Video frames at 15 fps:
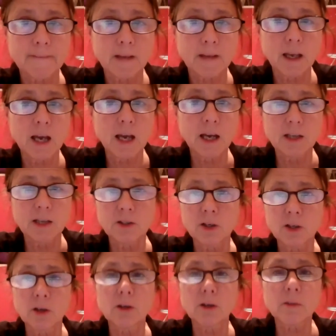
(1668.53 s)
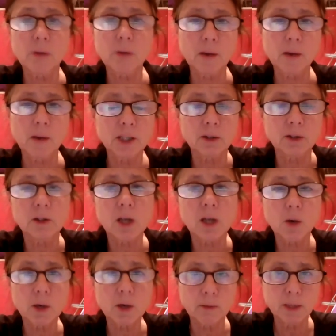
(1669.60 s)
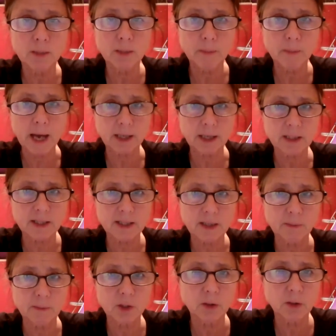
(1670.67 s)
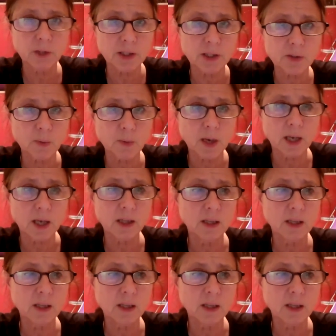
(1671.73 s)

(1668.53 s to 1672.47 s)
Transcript: and probably your low and mid back to some degree as well.